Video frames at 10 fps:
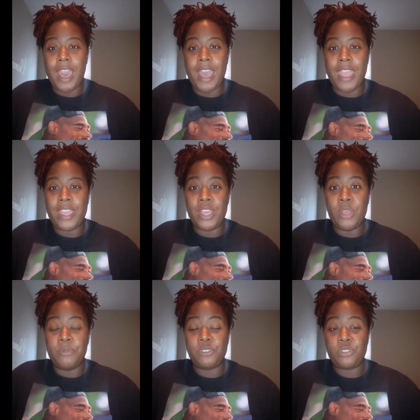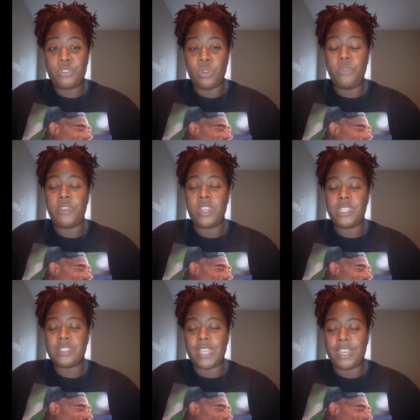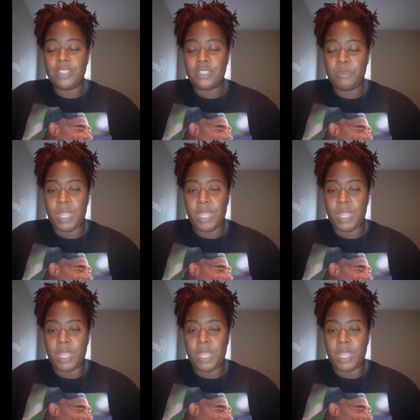I am so very excited to